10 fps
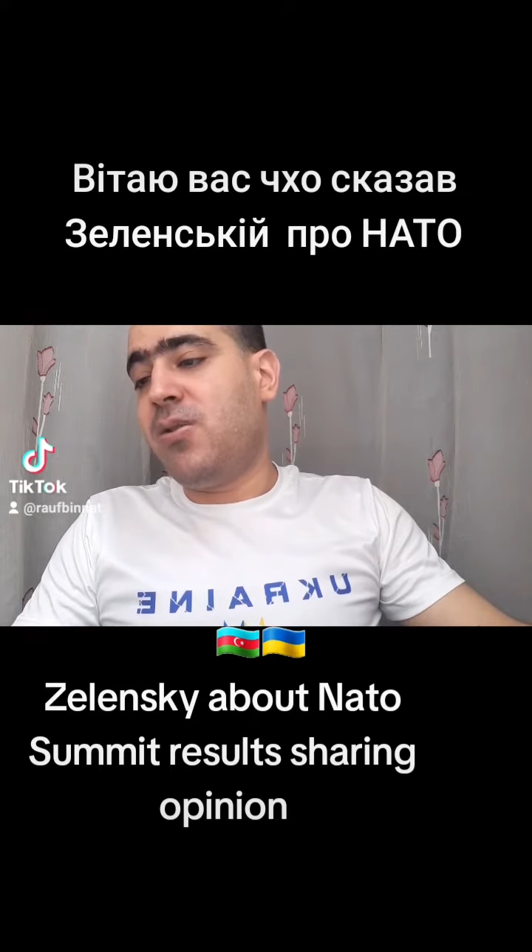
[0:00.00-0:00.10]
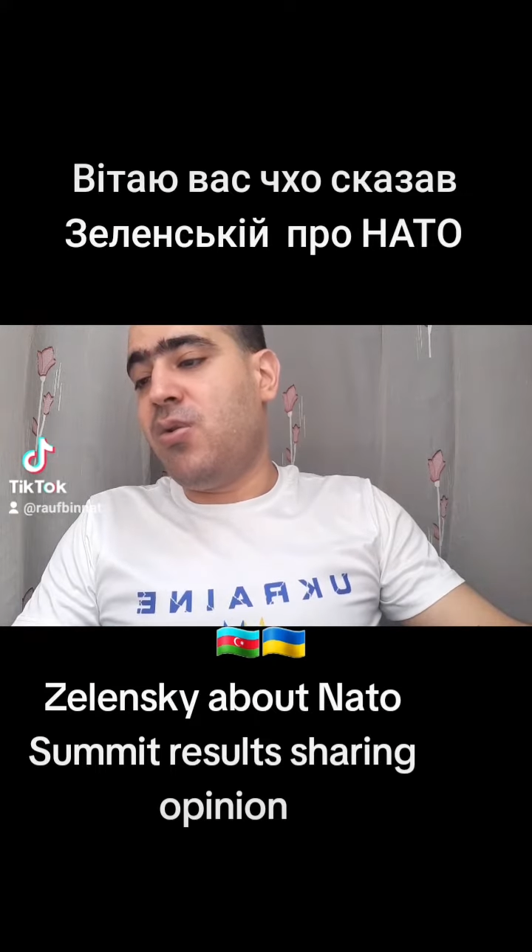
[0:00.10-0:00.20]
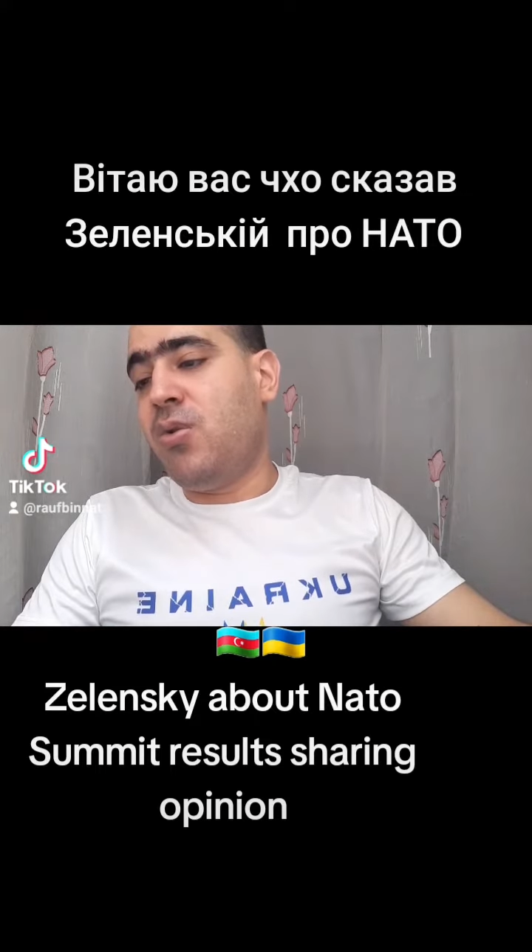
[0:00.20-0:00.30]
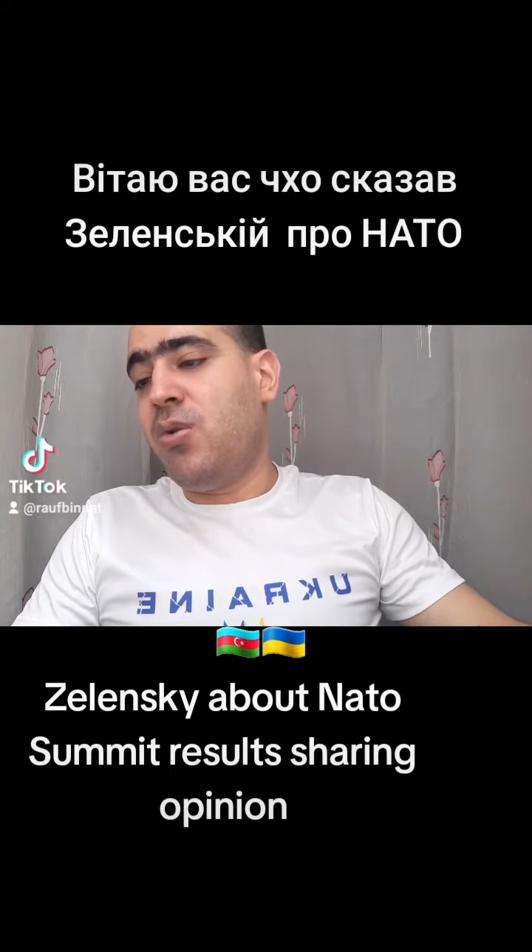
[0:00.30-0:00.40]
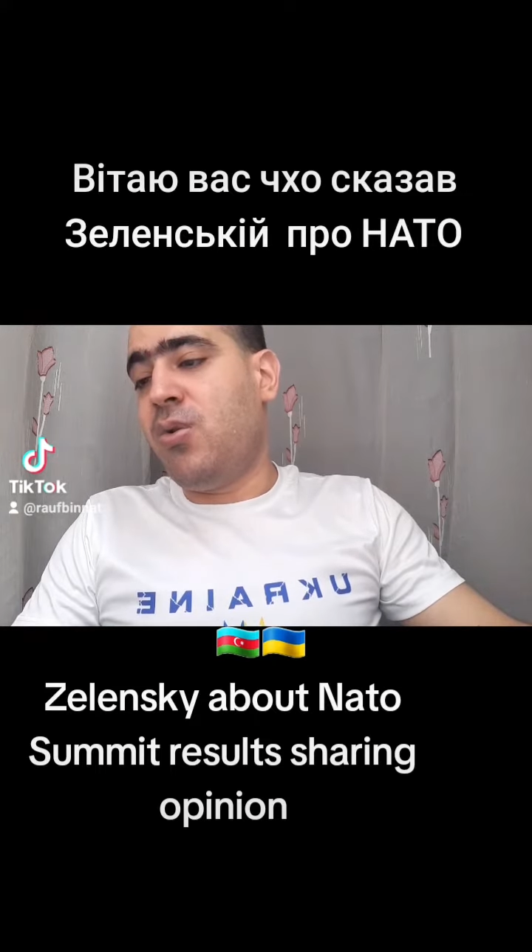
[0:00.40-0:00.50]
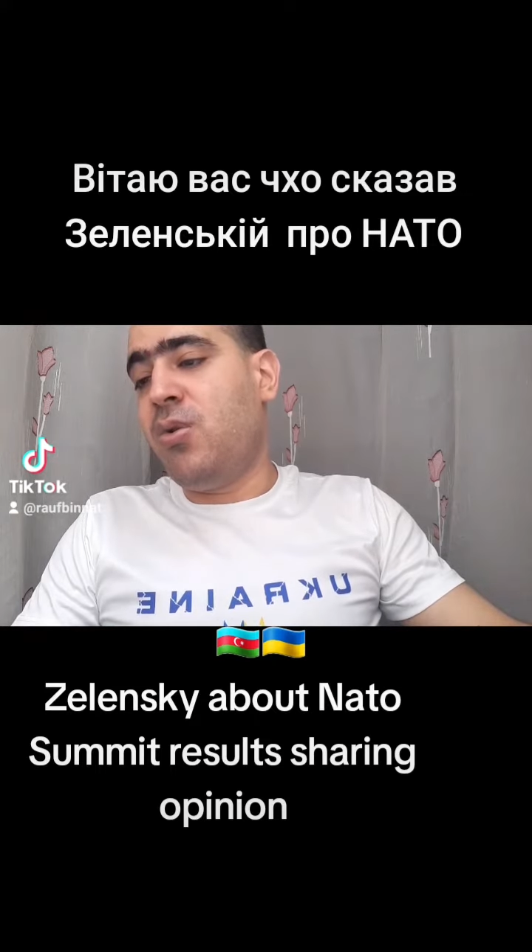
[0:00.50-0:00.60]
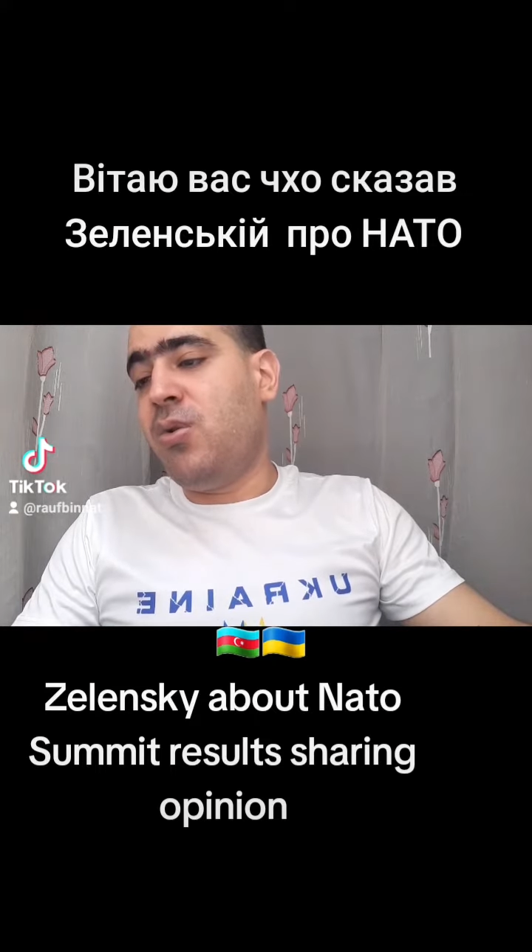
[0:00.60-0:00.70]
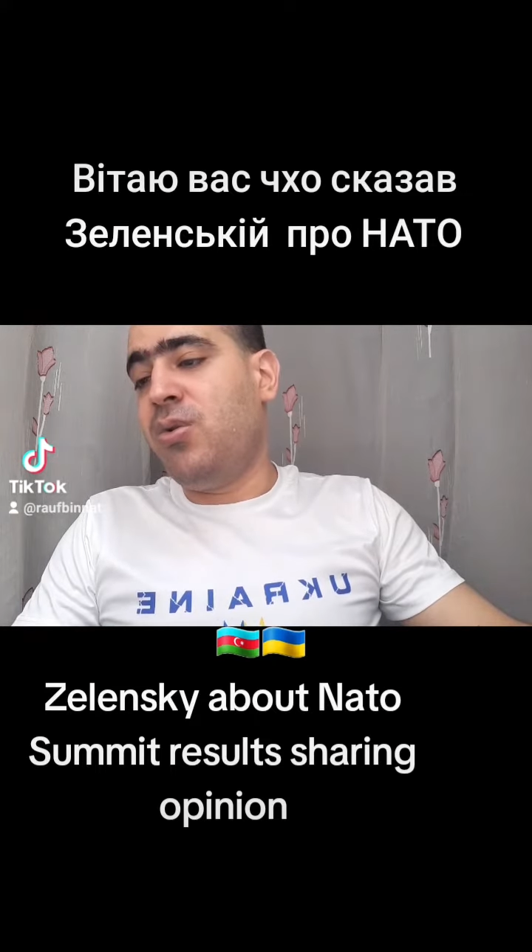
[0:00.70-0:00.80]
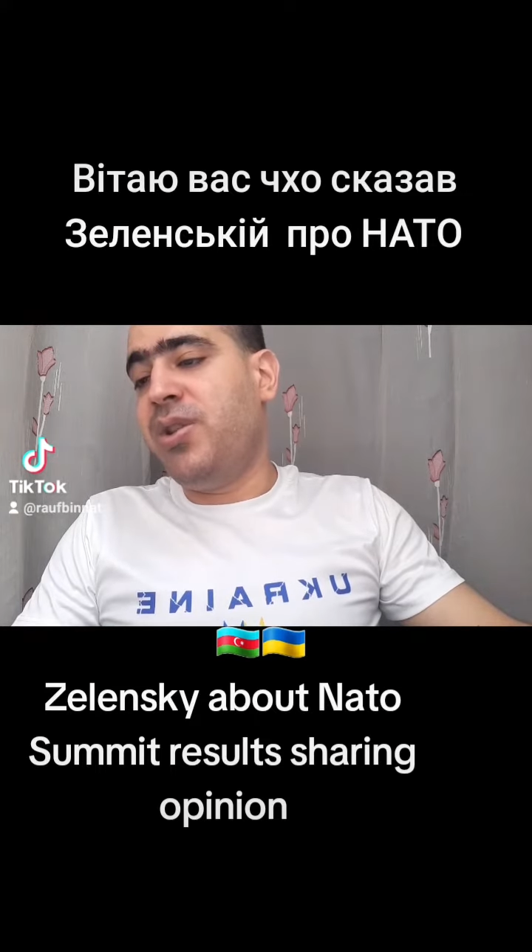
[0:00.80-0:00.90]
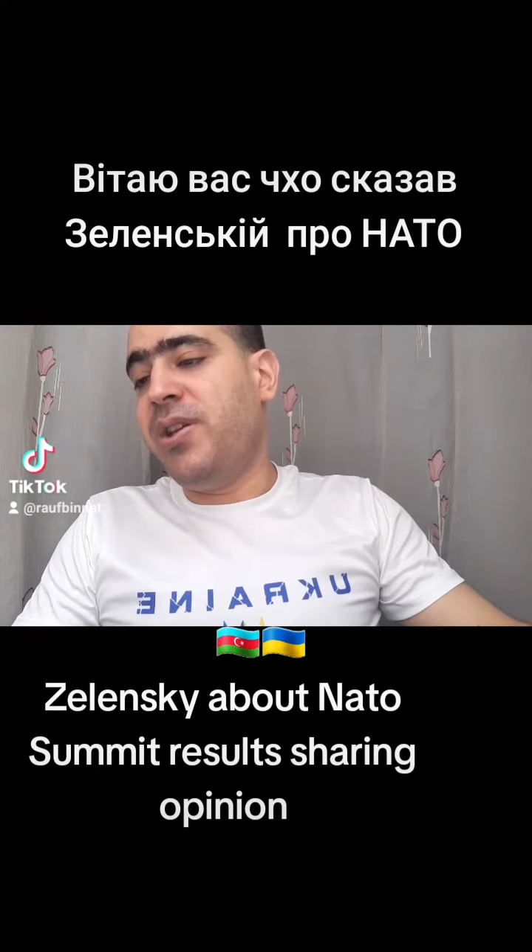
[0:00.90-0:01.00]

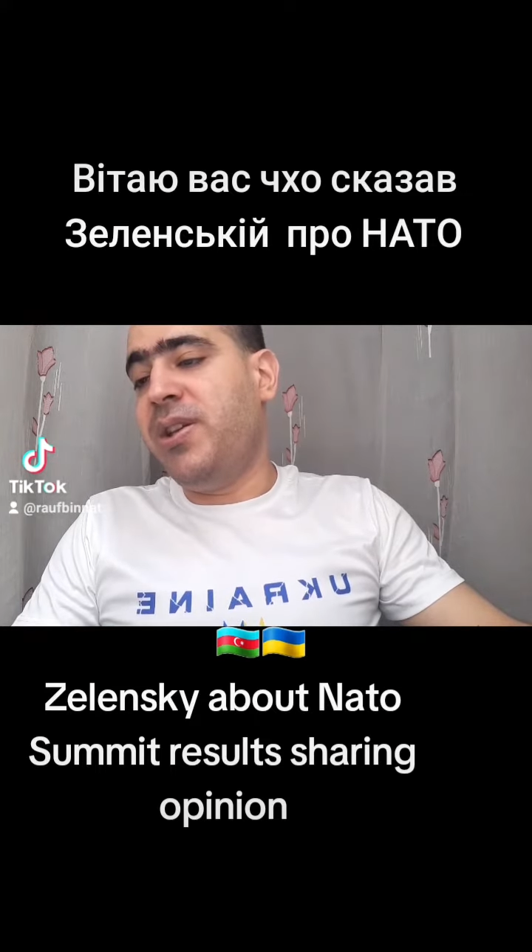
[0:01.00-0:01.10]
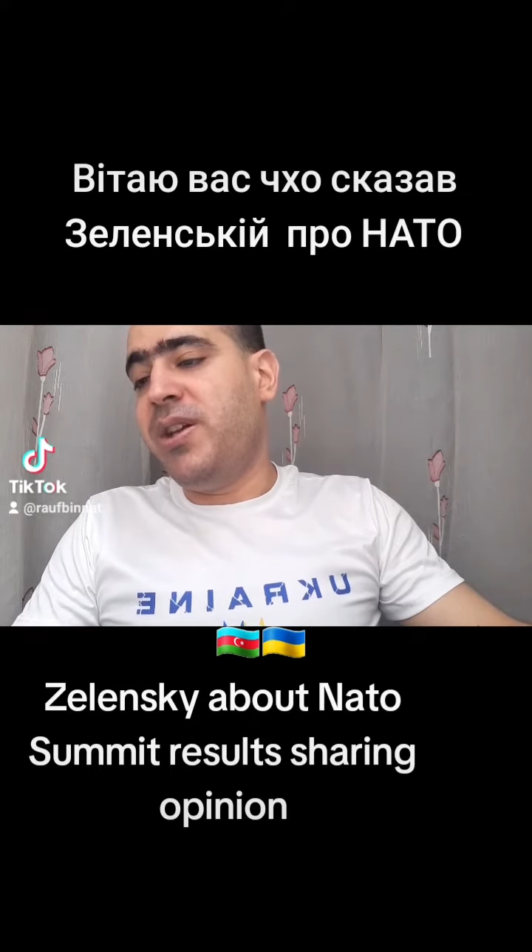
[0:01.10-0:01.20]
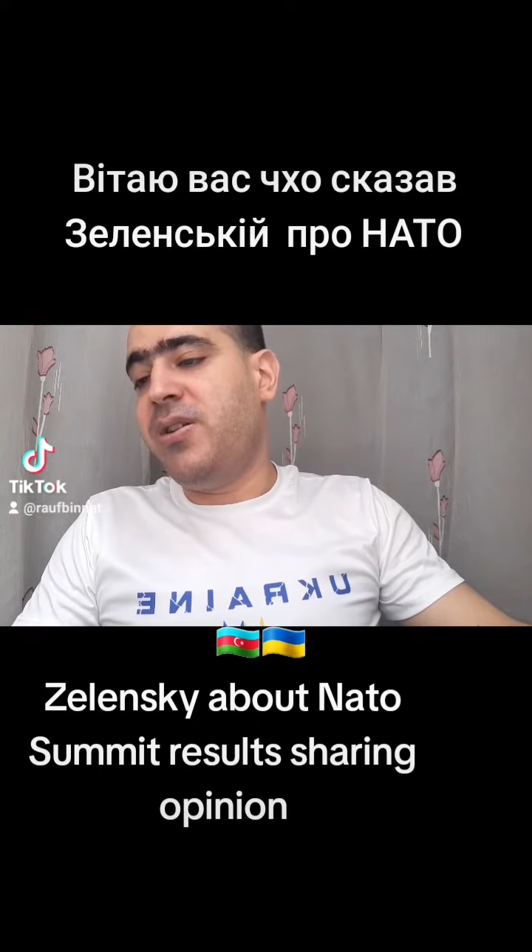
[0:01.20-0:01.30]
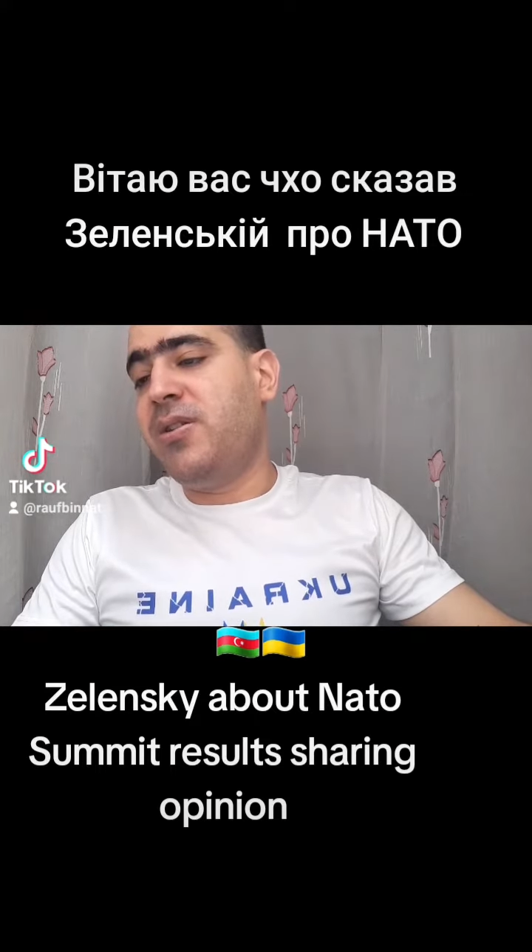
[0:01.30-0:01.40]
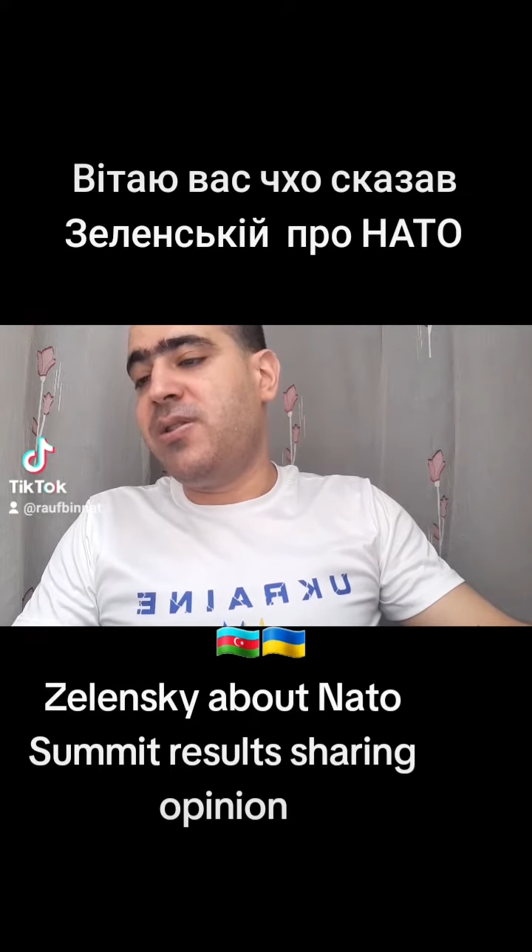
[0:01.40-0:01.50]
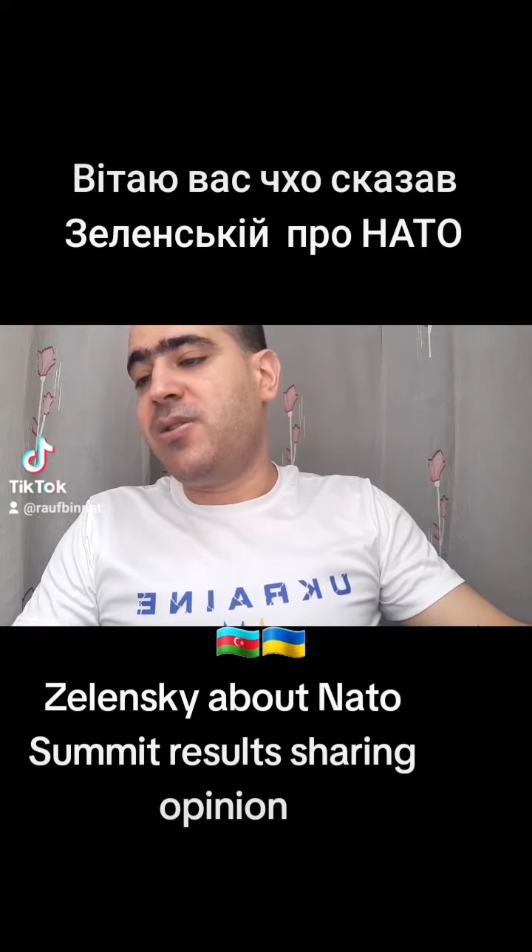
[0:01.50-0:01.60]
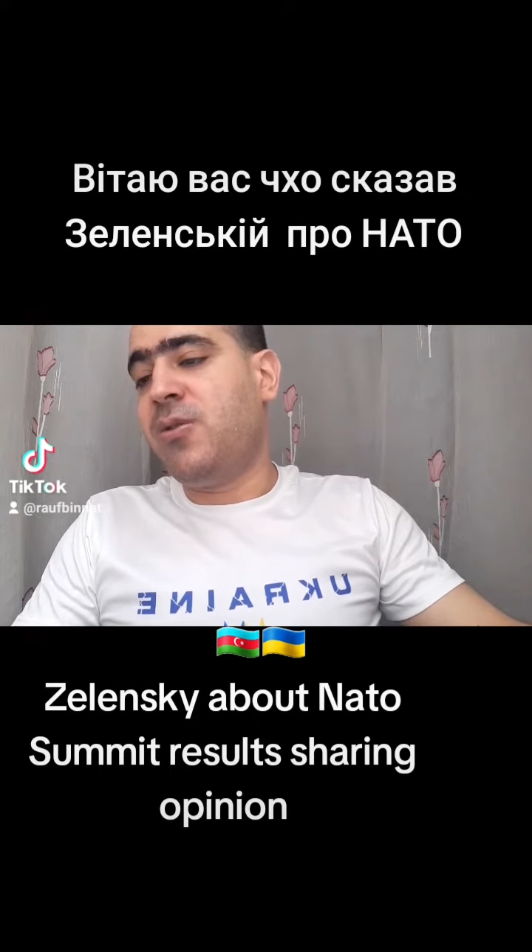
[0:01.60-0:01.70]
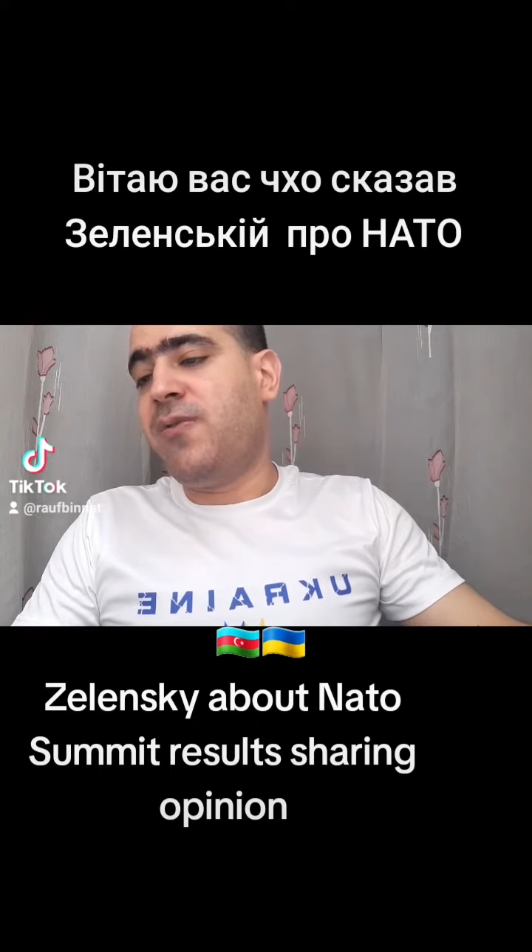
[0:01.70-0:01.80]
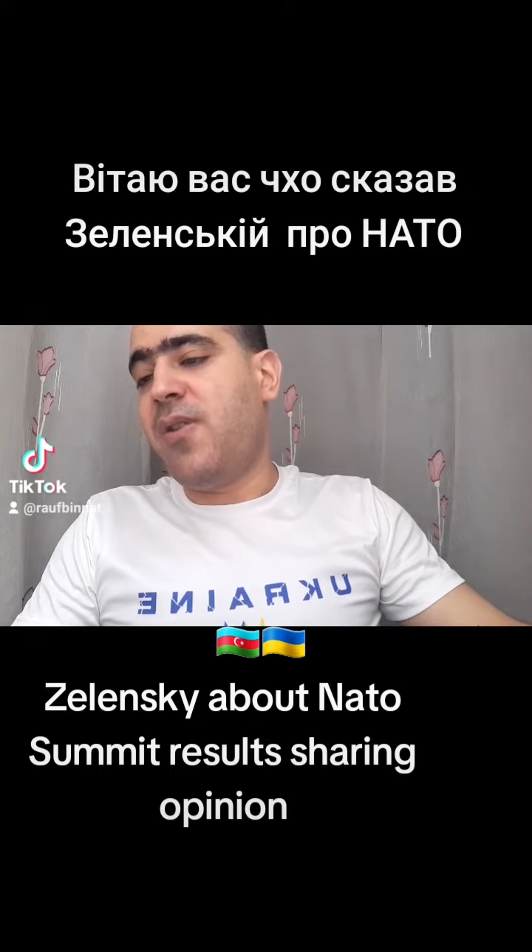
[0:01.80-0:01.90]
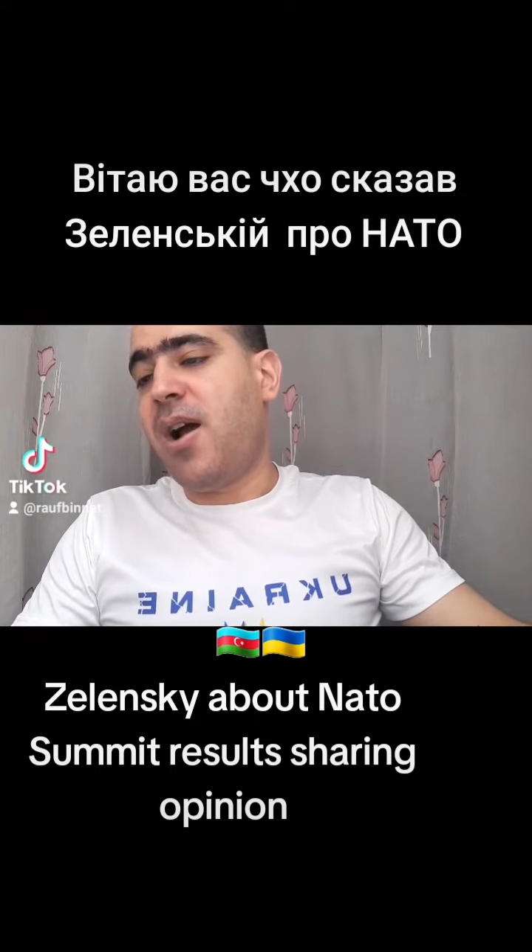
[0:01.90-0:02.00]
all the years
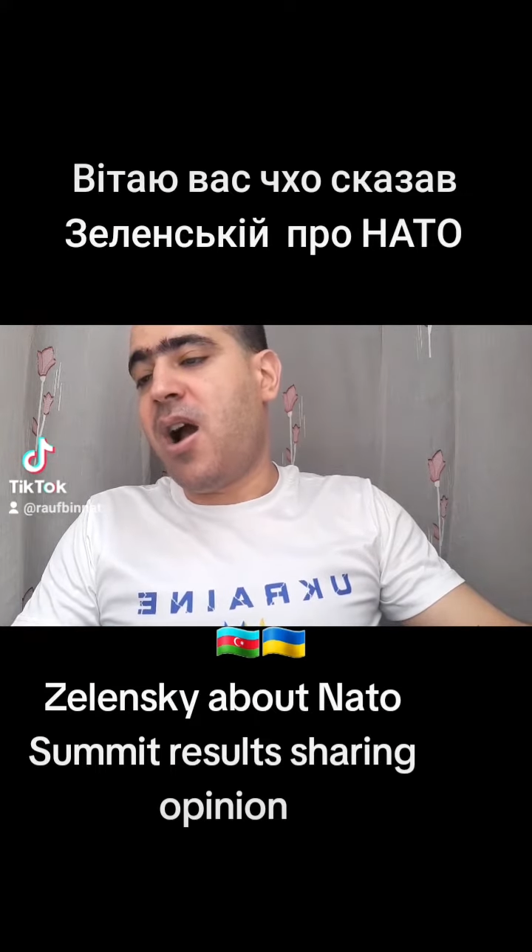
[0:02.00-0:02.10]
of